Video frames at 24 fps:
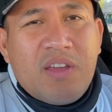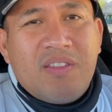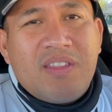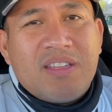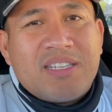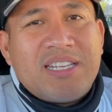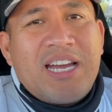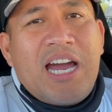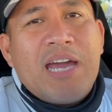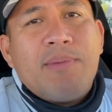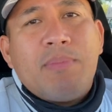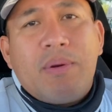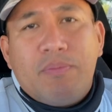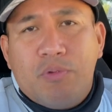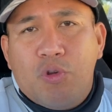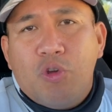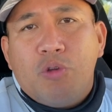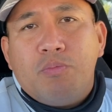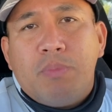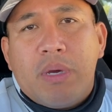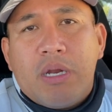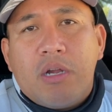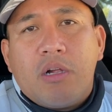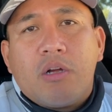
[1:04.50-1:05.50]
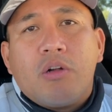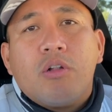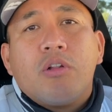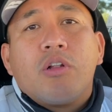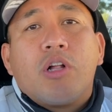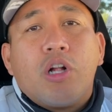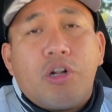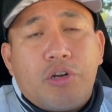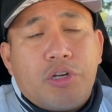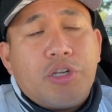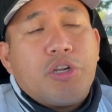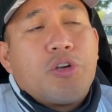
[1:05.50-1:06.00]
of the time I'm doing medical
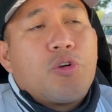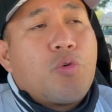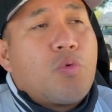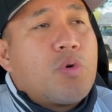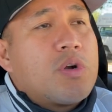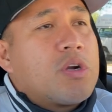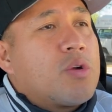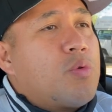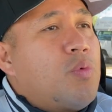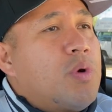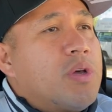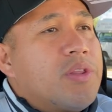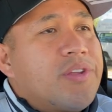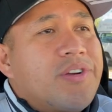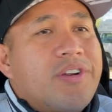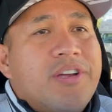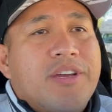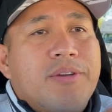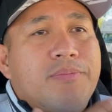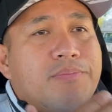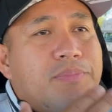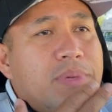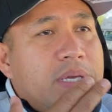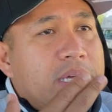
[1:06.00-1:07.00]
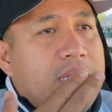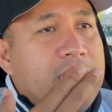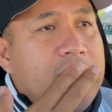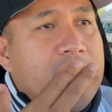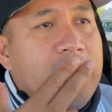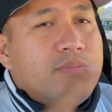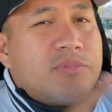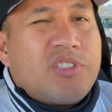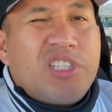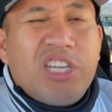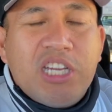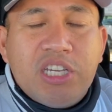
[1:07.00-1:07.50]
courier work, whether it be
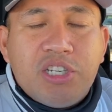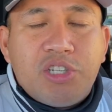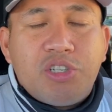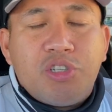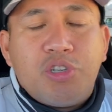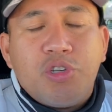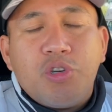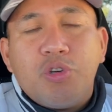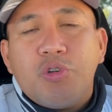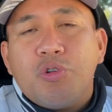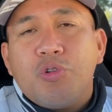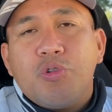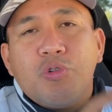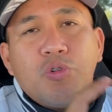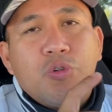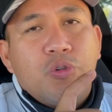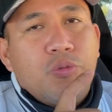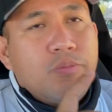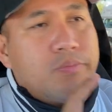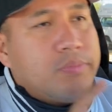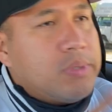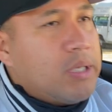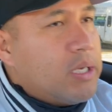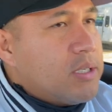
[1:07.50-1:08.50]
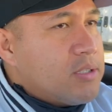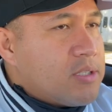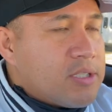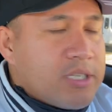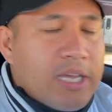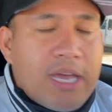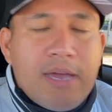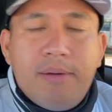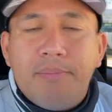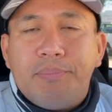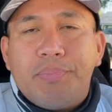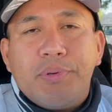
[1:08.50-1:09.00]
tissue, blood
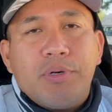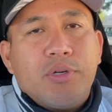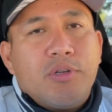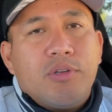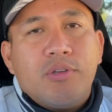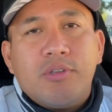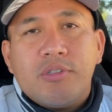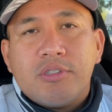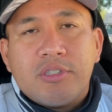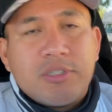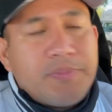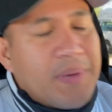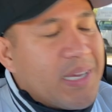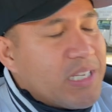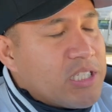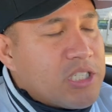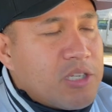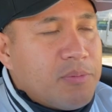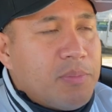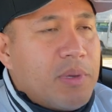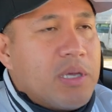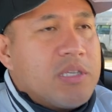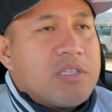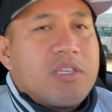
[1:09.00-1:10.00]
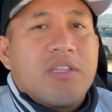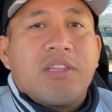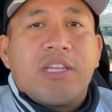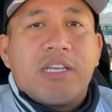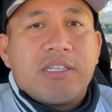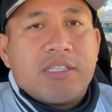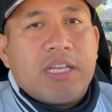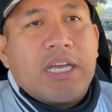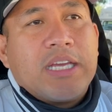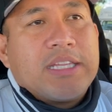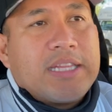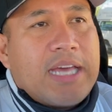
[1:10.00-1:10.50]
samples, specimens, and
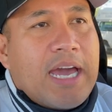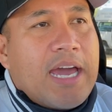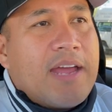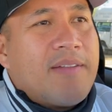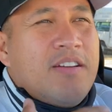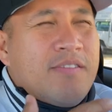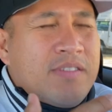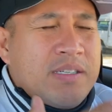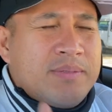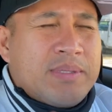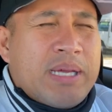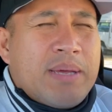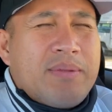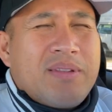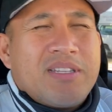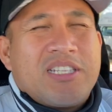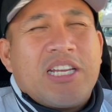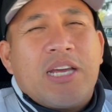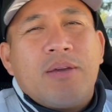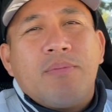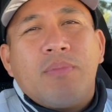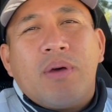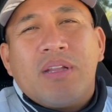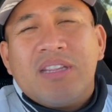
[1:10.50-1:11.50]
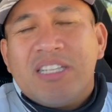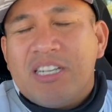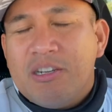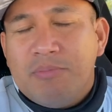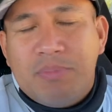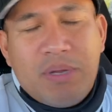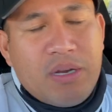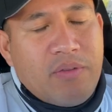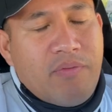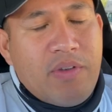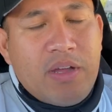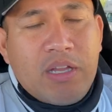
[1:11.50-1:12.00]
things like that. From time to time, a little
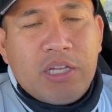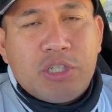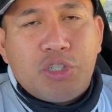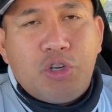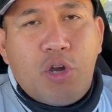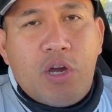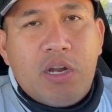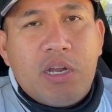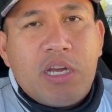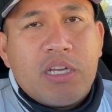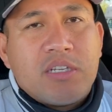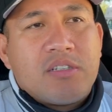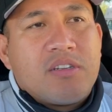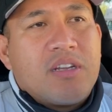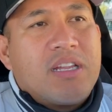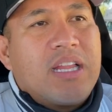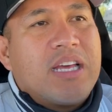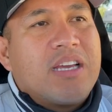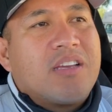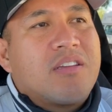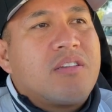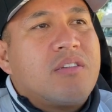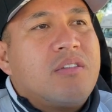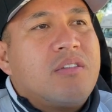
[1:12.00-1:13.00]
bit of electronics, or like